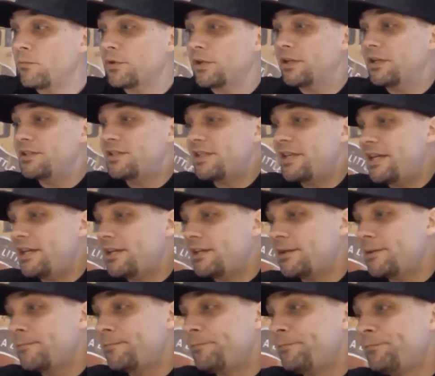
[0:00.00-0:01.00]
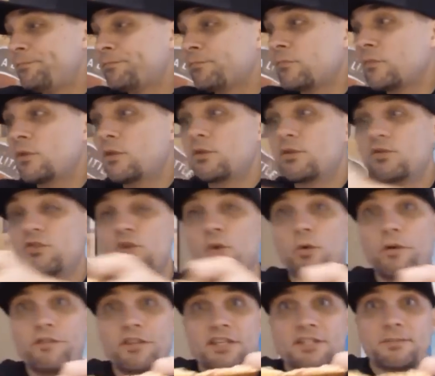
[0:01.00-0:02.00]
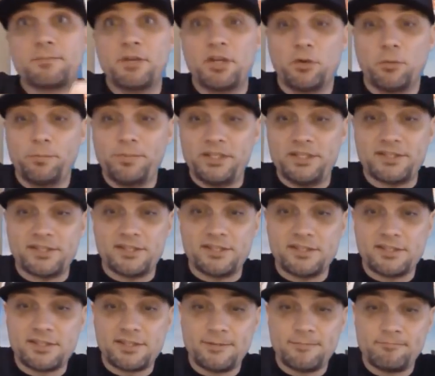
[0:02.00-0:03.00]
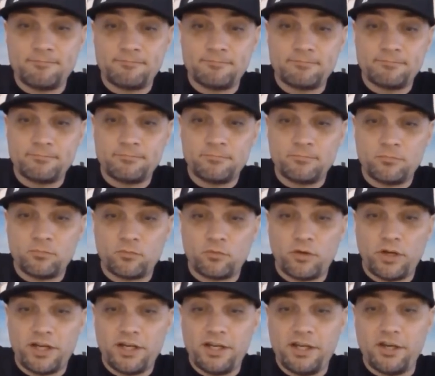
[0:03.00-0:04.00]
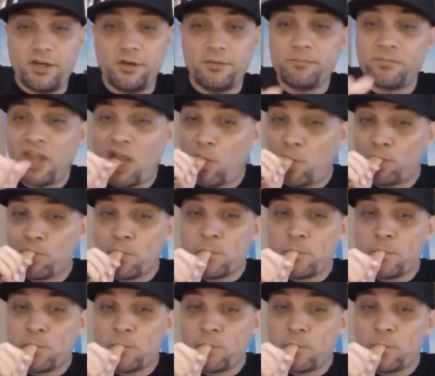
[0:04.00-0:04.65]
we're going to take two of these middle pieces right here.